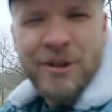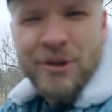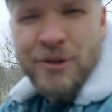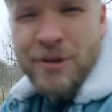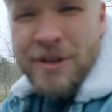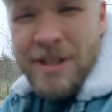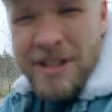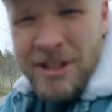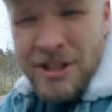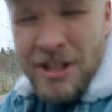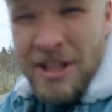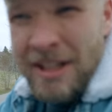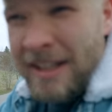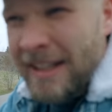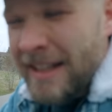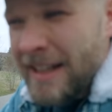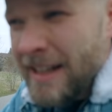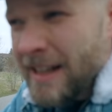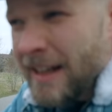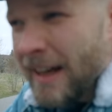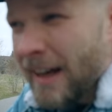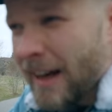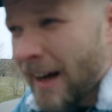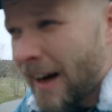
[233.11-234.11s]

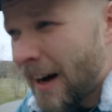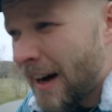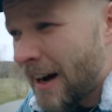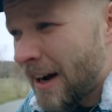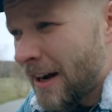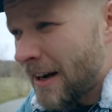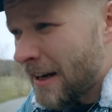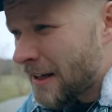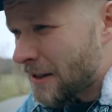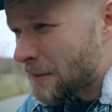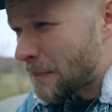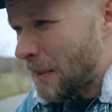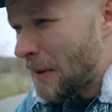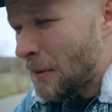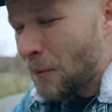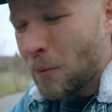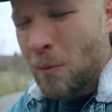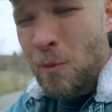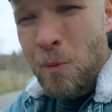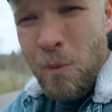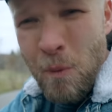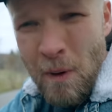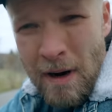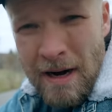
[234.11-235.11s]
Traditionally, it's
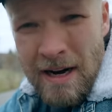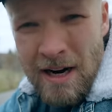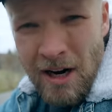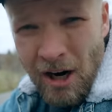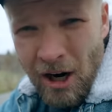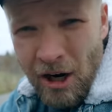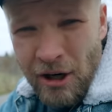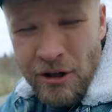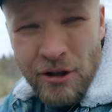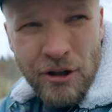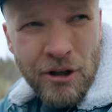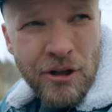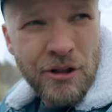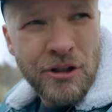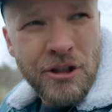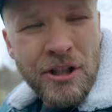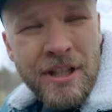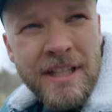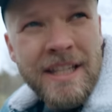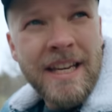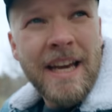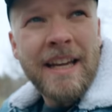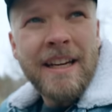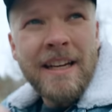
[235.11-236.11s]
been way harder to
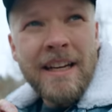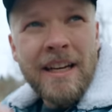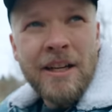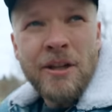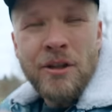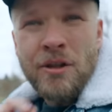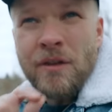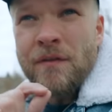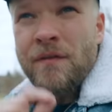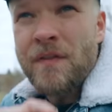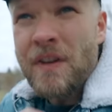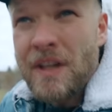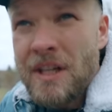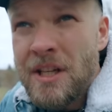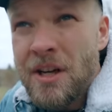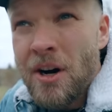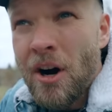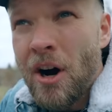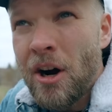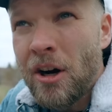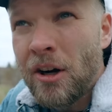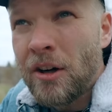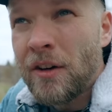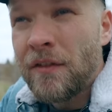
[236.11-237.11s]
get into
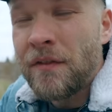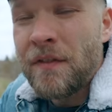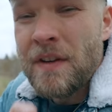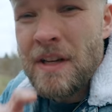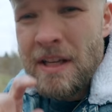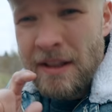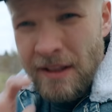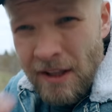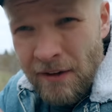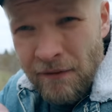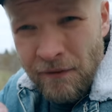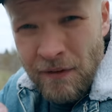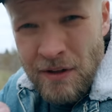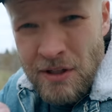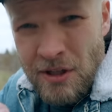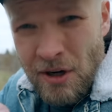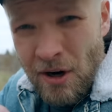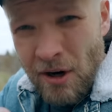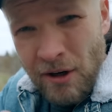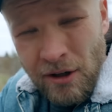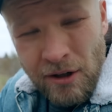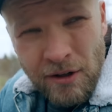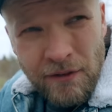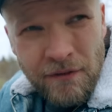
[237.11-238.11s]
videography than
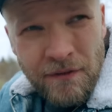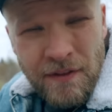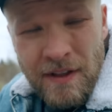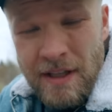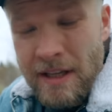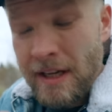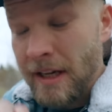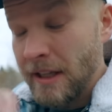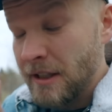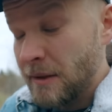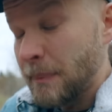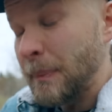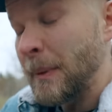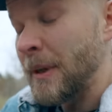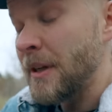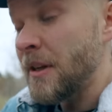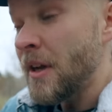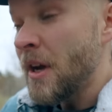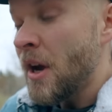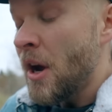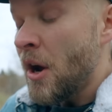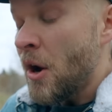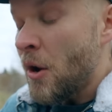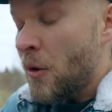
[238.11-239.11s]
photography. It's
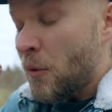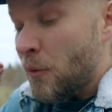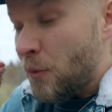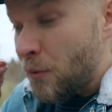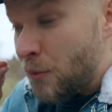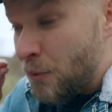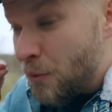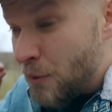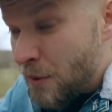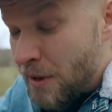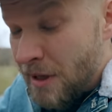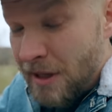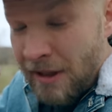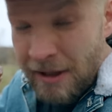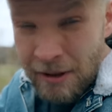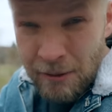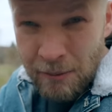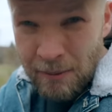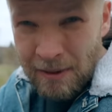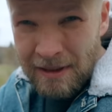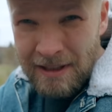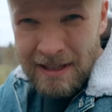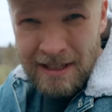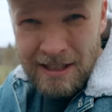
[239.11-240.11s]
been
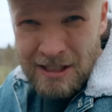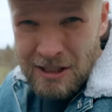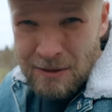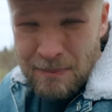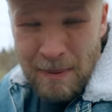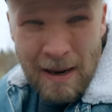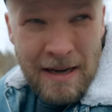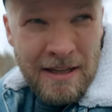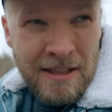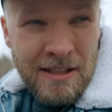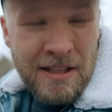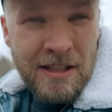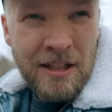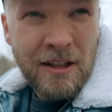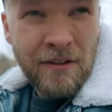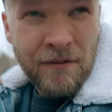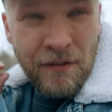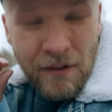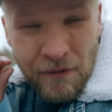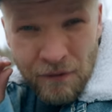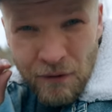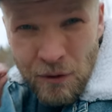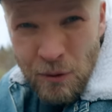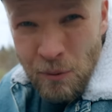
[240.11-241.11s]
really, really
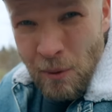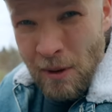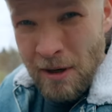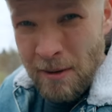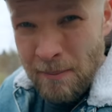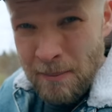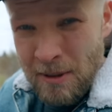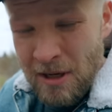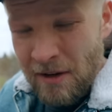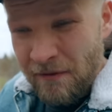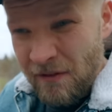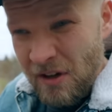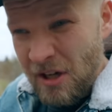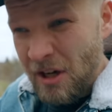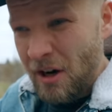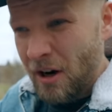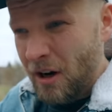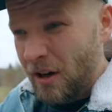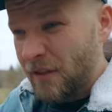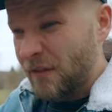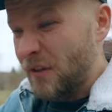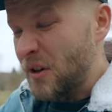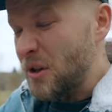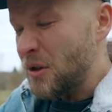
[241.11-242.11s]
expensive. If you want to be a
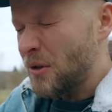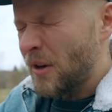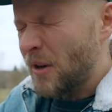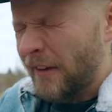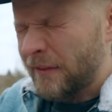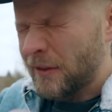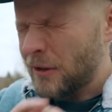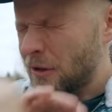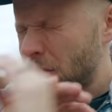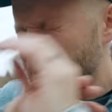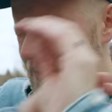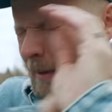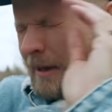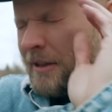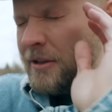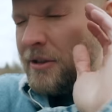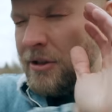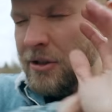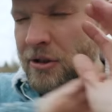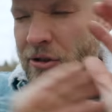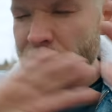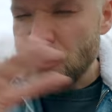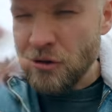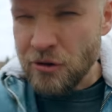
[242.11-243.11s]
videographer, have to
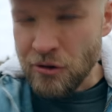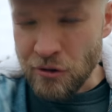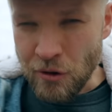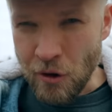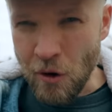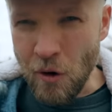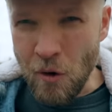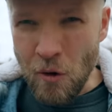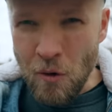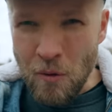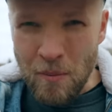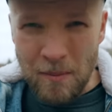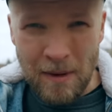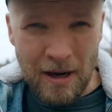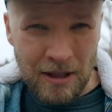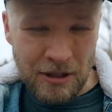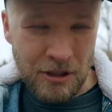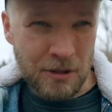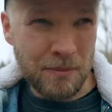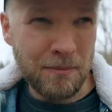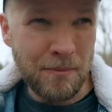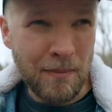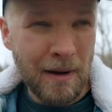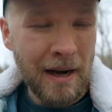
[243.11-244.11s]
spend so
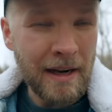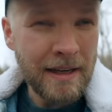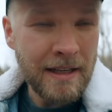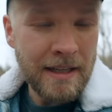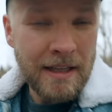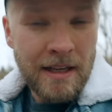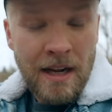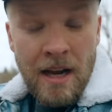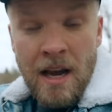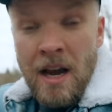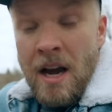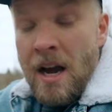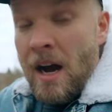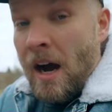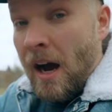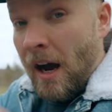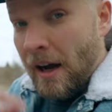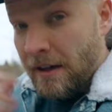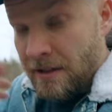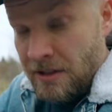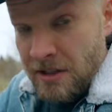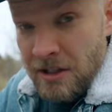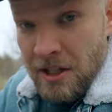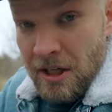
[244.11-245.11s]
much money
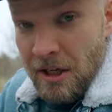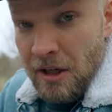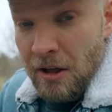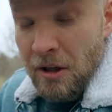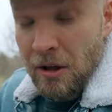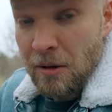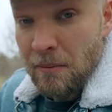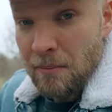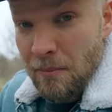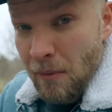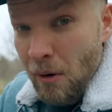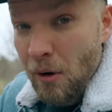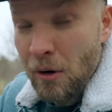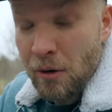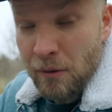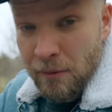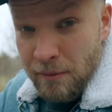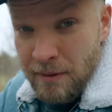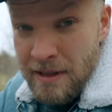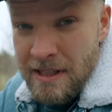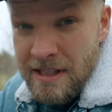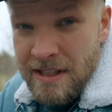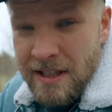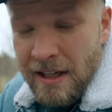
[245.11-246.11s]
until more
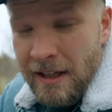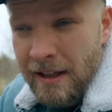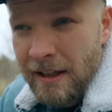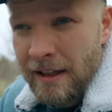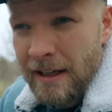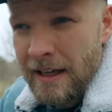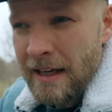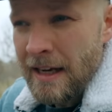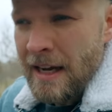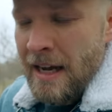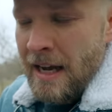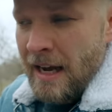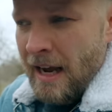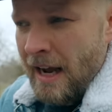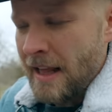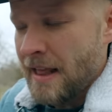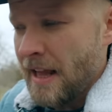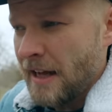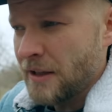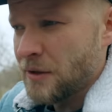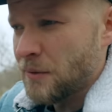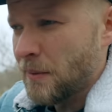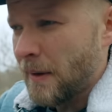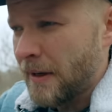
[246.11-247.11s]
recently.
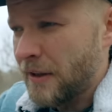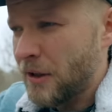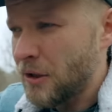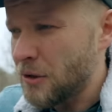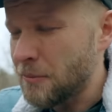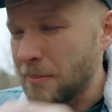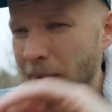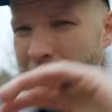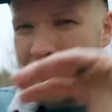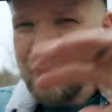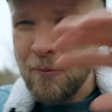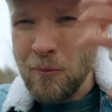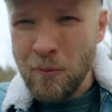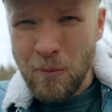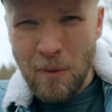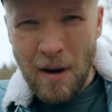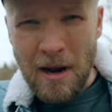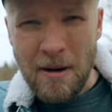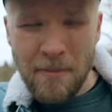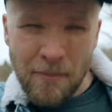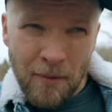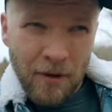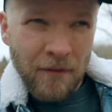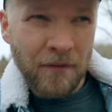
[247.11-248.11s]
And that's why there's been
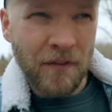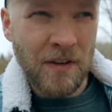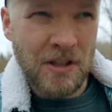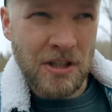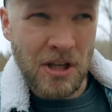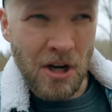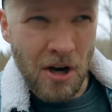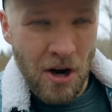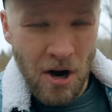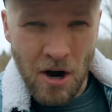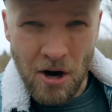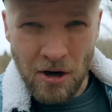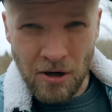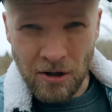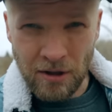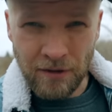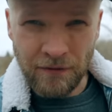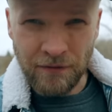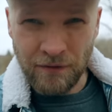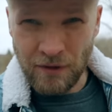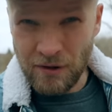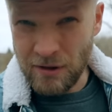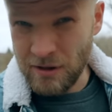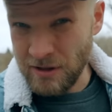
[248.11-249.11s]
way more
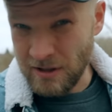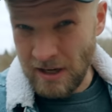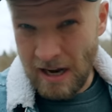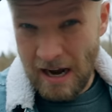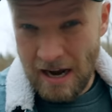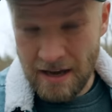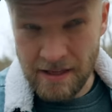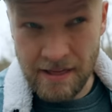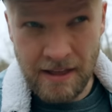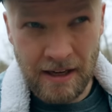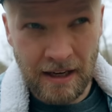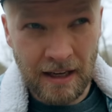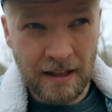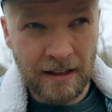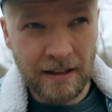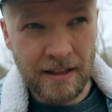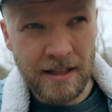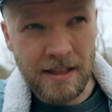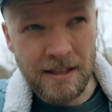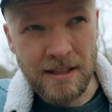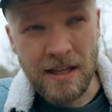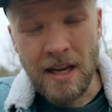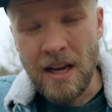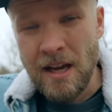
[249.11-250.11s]
photographers, I think at
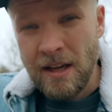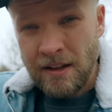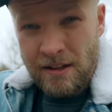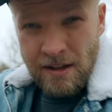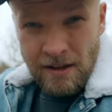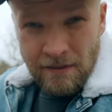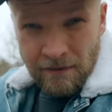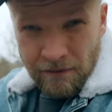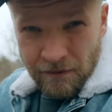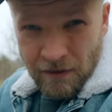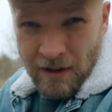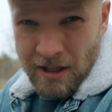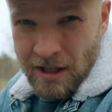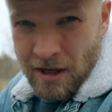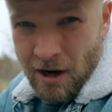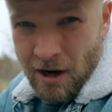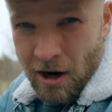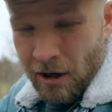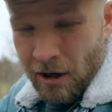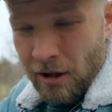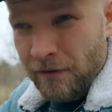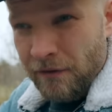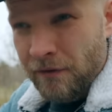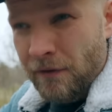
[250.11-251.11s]
least, than
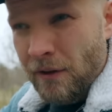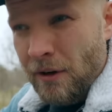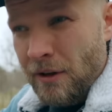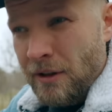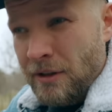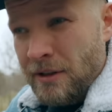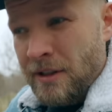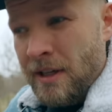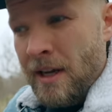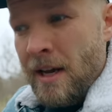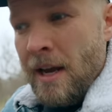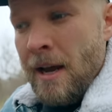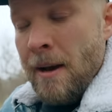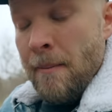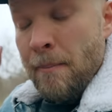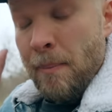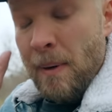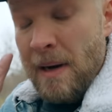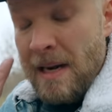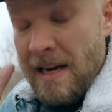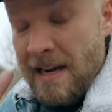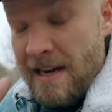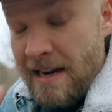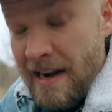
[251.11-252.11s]
videographers.
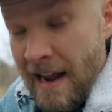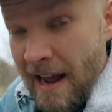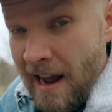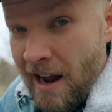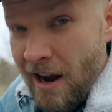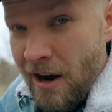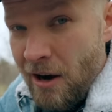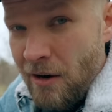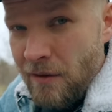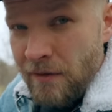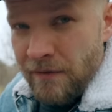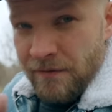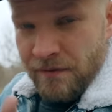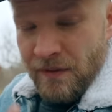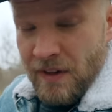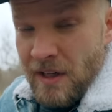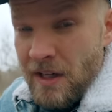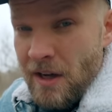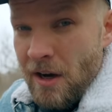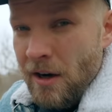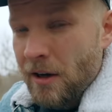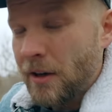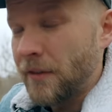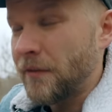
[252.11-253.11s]
But now,
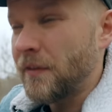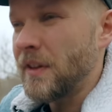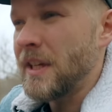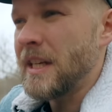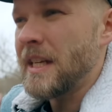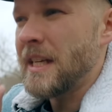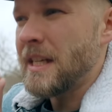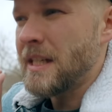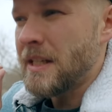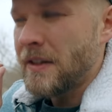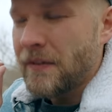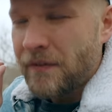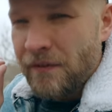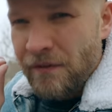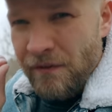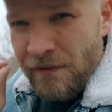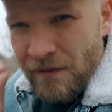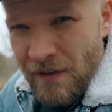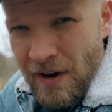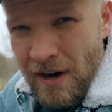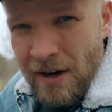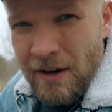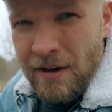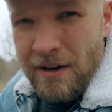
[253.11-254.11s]
videography is
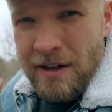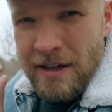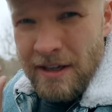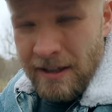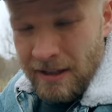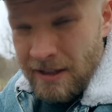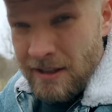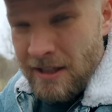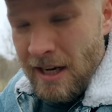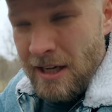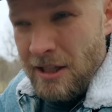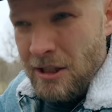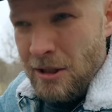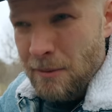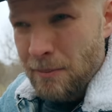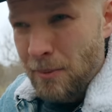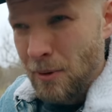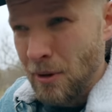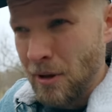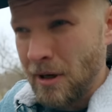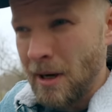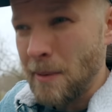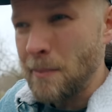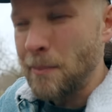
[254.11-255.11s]
very
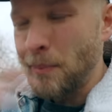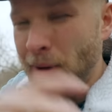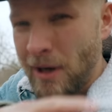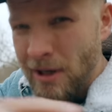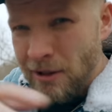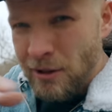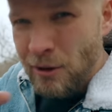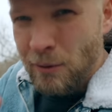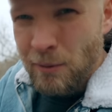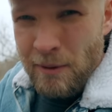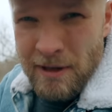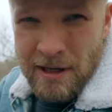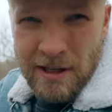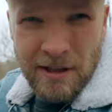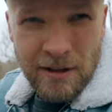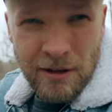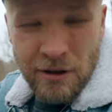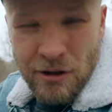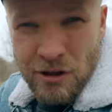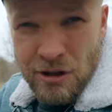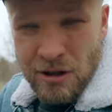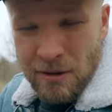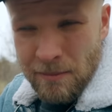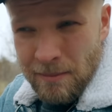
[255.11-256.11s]
accessible compared to what it
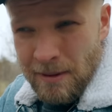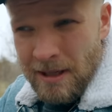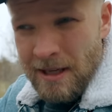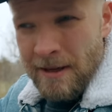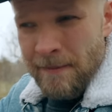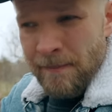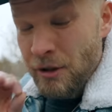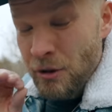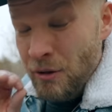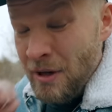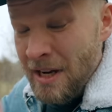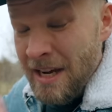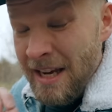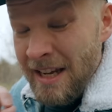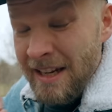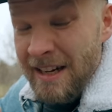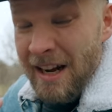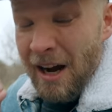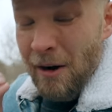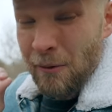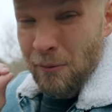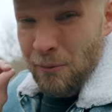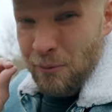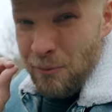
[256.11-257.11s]
used to be. You can get
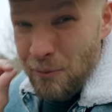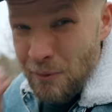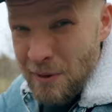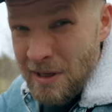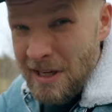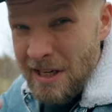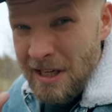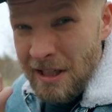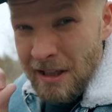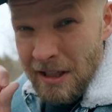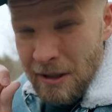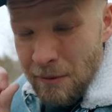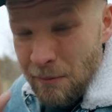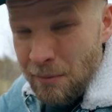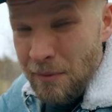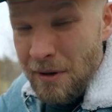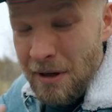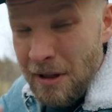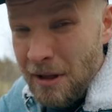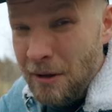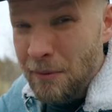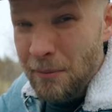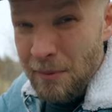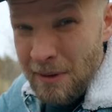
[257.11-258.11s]
a really,
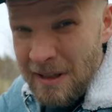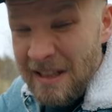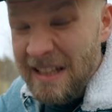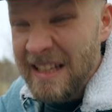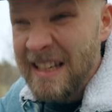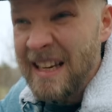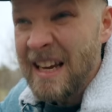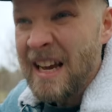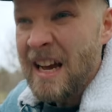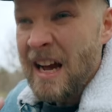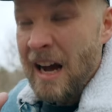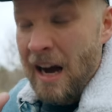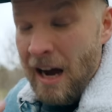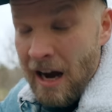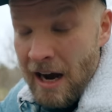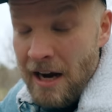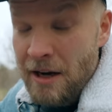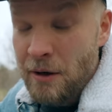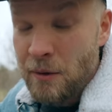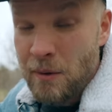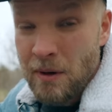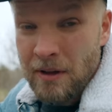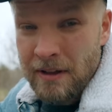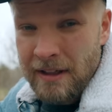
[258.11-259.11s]
really, really
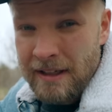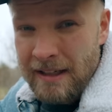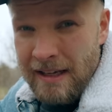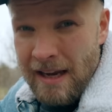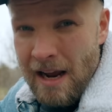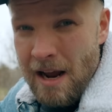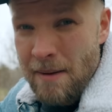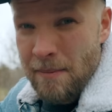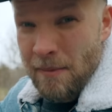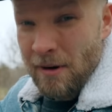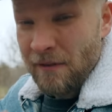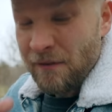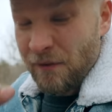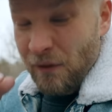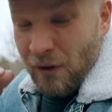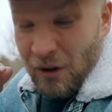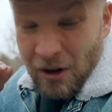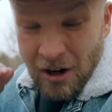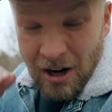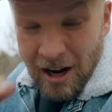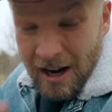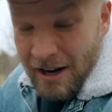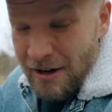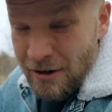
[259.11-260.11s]
high quality camera for
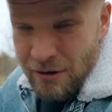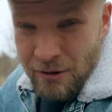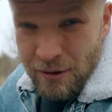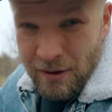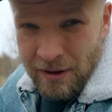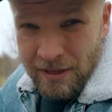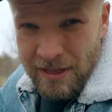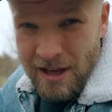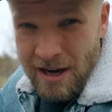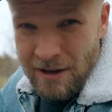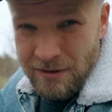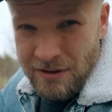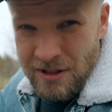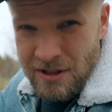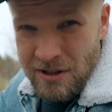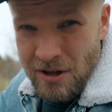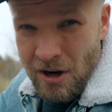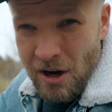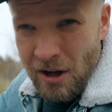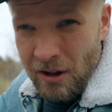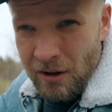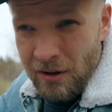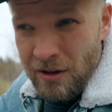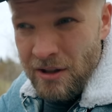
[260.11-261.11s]
under
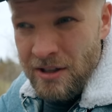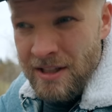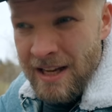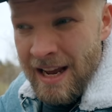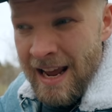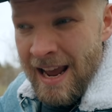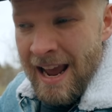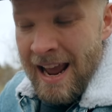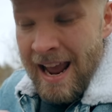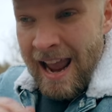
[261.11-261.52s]
$1,000.